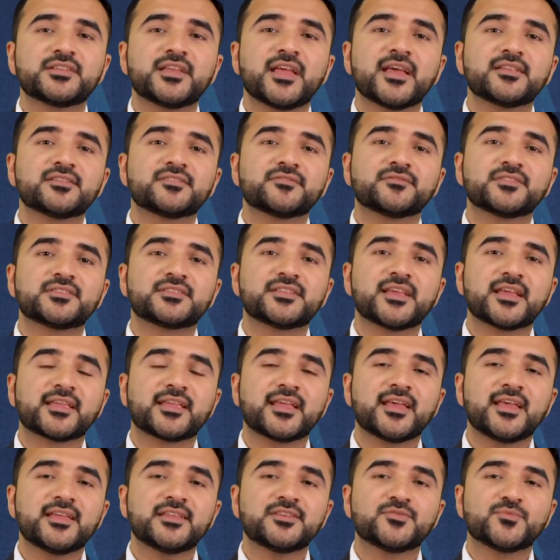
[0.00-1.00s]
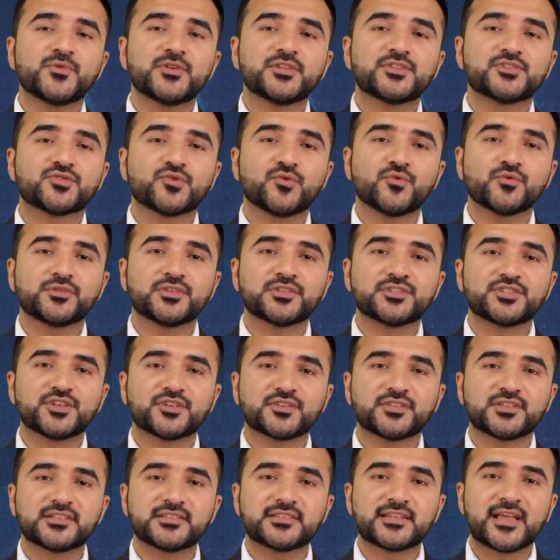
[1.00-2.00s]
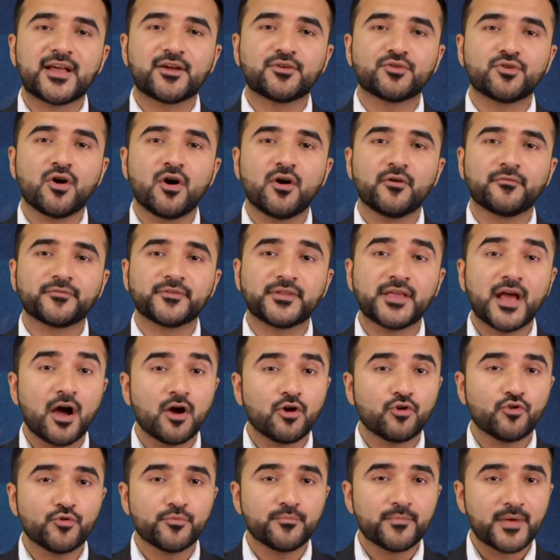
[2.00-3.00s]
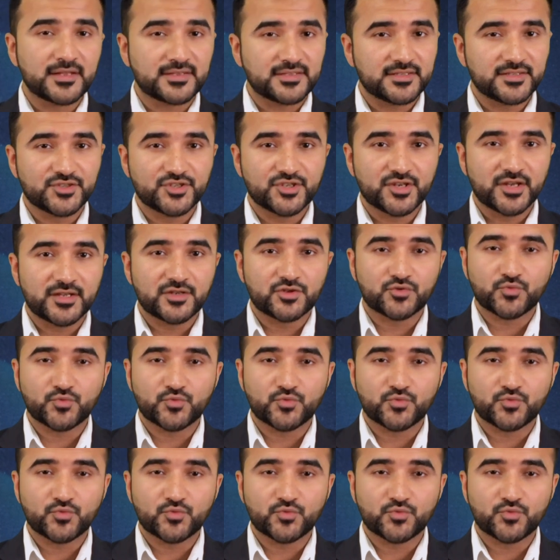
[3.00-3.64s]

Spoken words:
the end of the decade, we saw the shutting down of Yahoo Messenger in